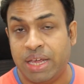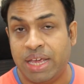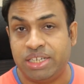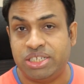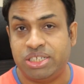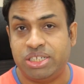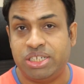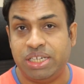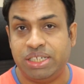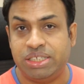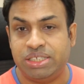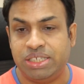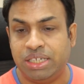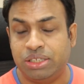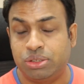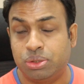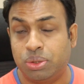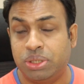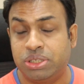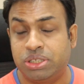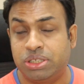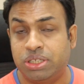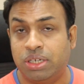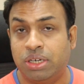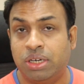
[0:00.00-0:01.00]
HTC. So
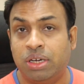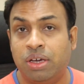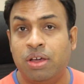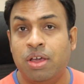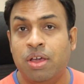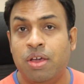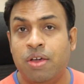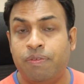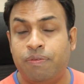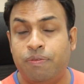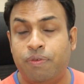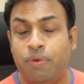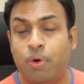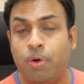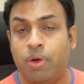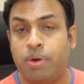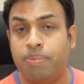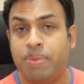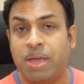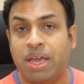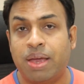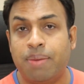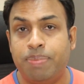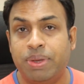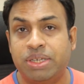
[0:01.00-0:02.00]
it's a 4
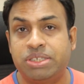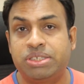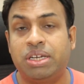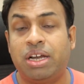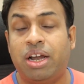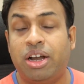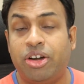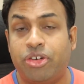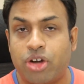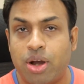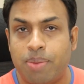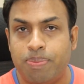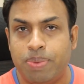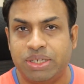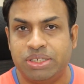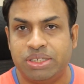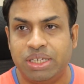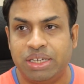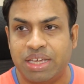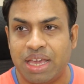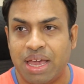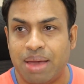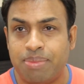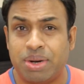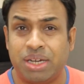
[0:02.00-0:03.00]
megapixel ultra
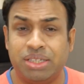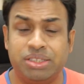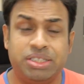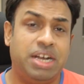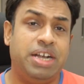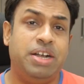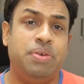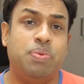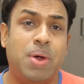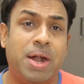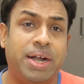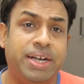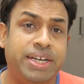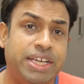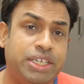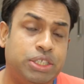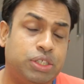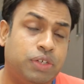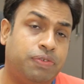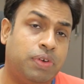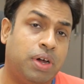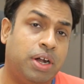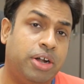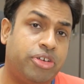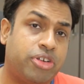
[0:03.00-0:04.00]
pixel camera. The advantage
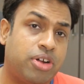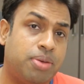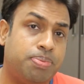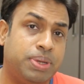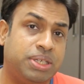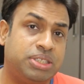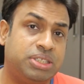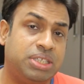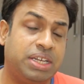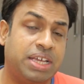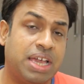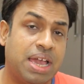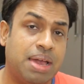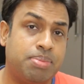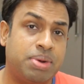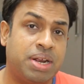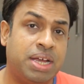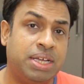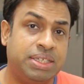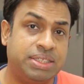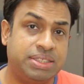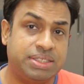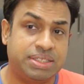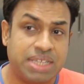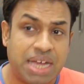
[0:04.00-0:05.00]
of ultra pixel camera
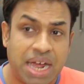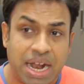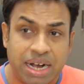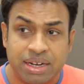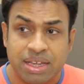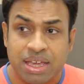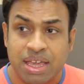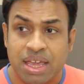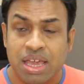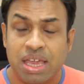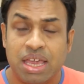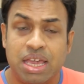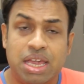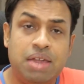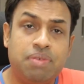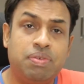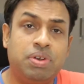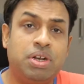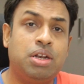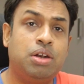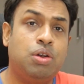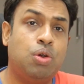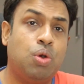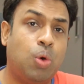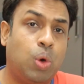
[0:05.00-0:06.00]
is that
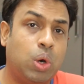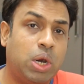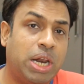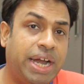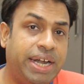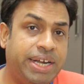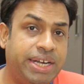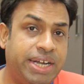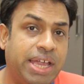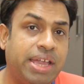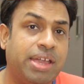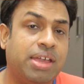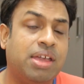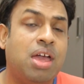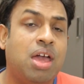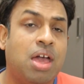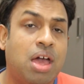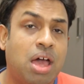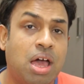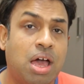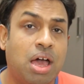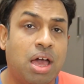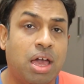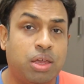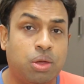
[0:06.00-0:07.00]
even in low lighting,
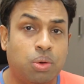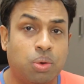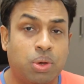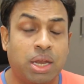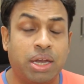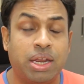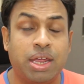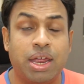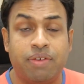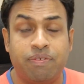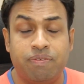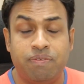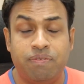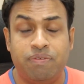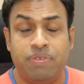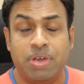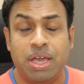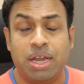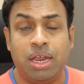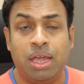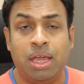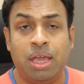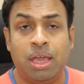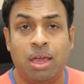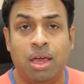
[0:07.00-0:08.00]
you can get
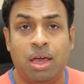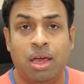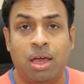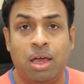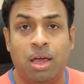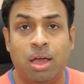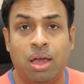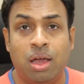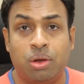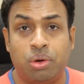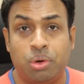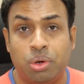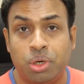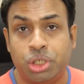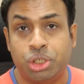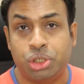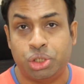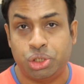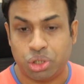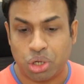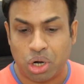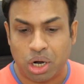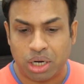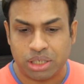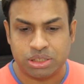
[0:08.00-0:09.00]
very good
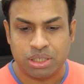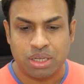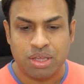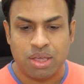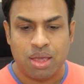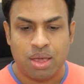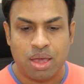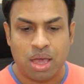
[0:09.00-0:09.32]
shots